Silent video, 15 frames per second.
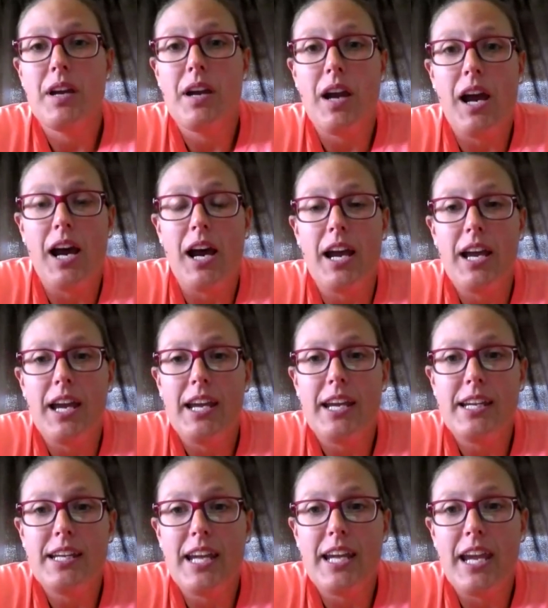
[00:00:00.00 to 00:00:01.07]

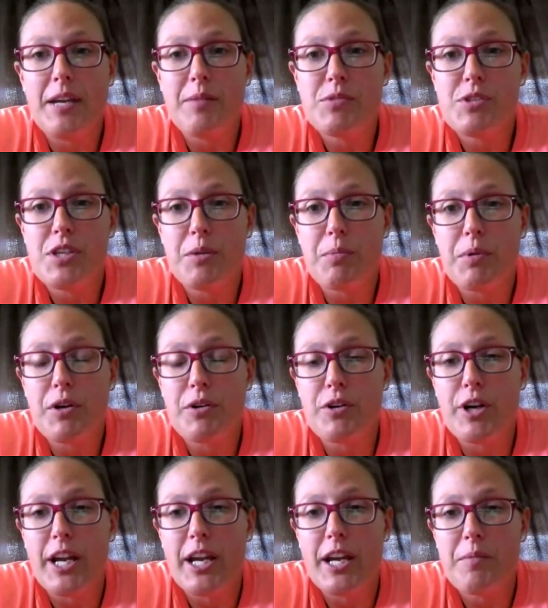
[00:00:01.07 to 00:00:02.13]
I came to the
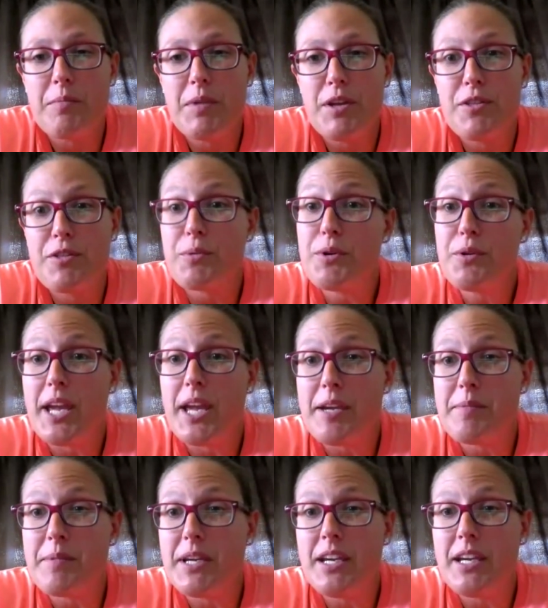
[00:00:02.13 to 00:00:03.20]
program through
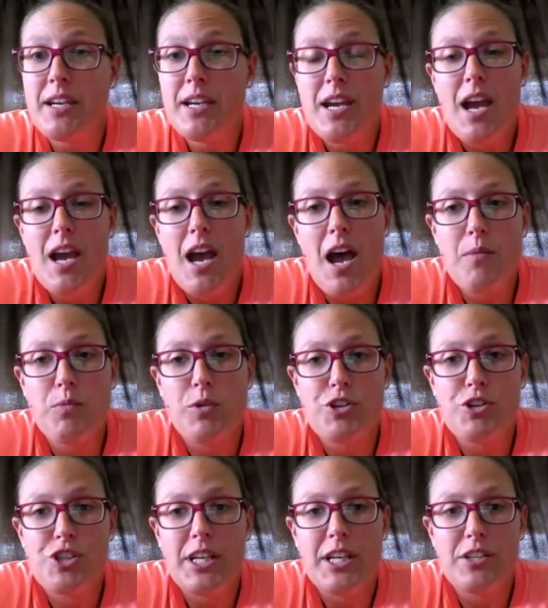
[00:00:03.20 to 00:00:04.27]
Amy, where
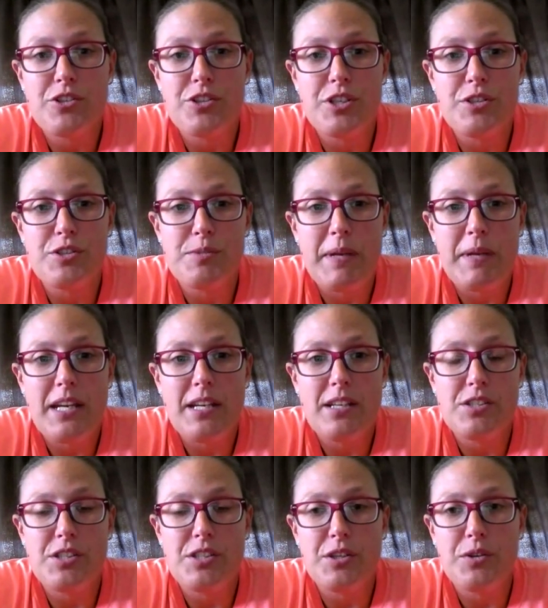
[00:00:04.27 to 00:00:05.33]
she introduced me
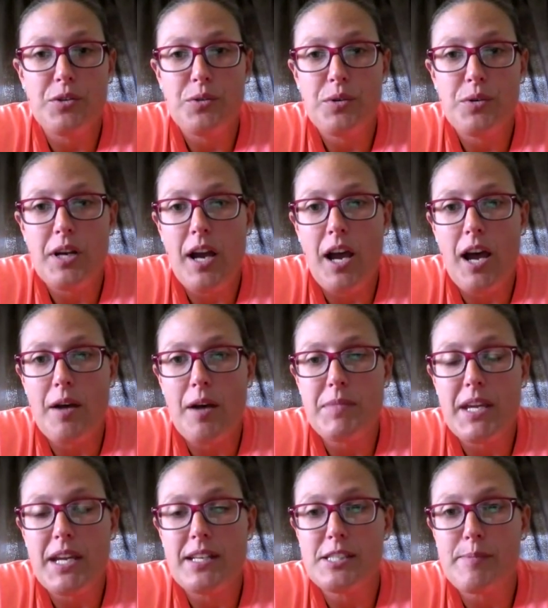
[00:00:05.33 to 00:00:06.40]
to
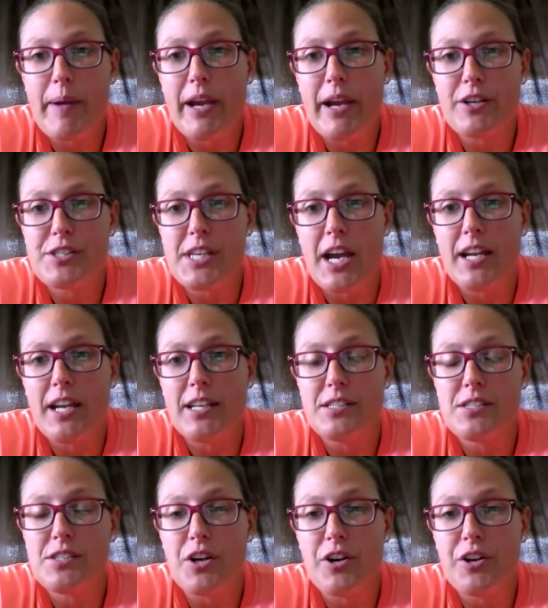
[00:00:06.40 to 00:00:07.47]
the Inspire side and
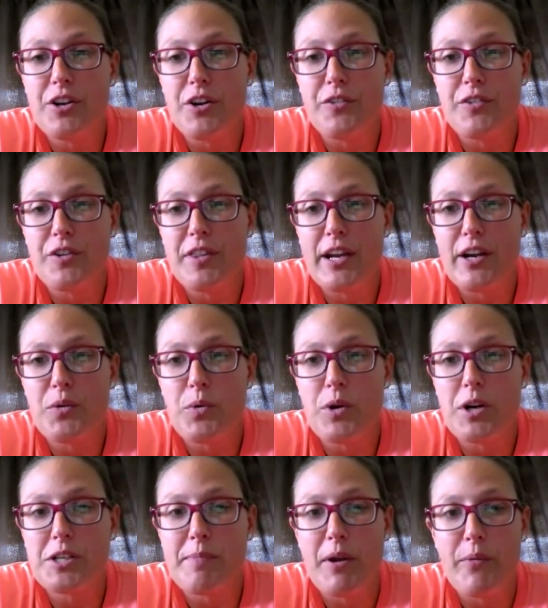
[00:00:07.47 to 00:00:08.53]
started over there and
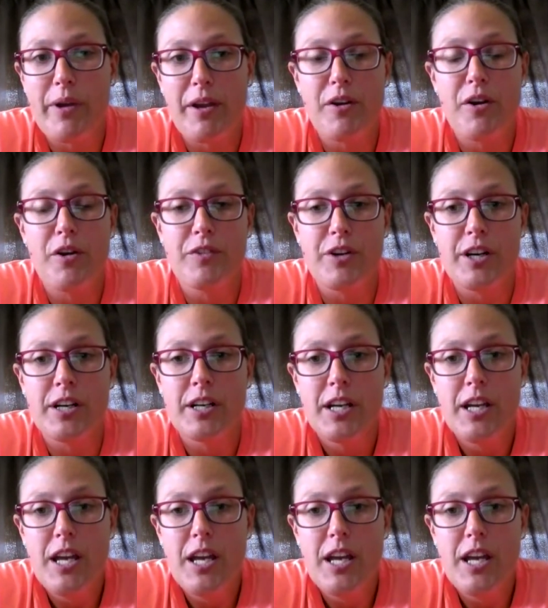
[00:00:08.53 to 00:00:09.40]
worked my way over.